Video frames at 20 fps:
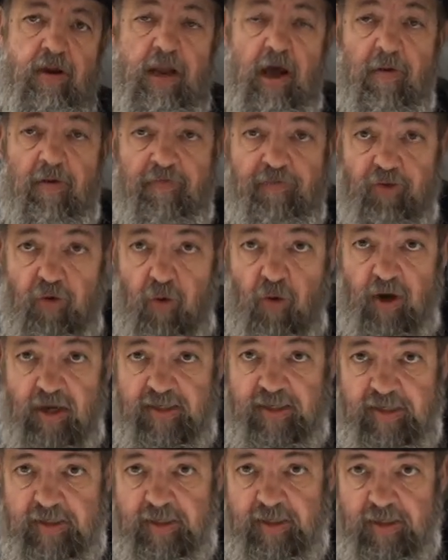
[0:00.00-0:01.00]
Now, of
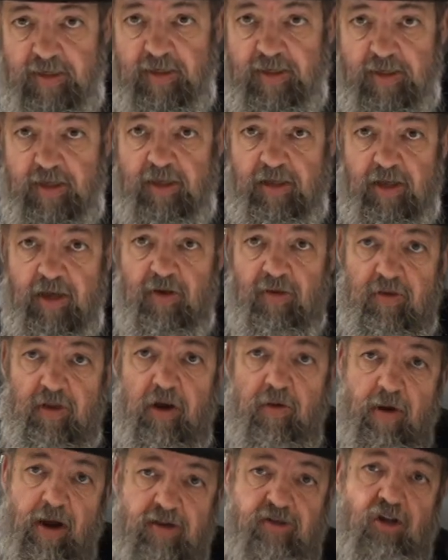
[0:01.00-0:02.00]
course, th-
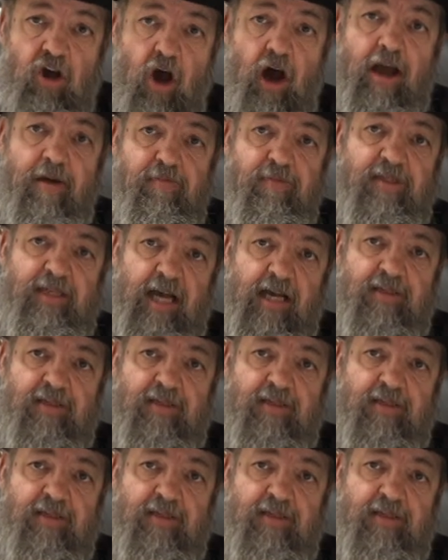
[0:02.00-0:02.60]
there are times,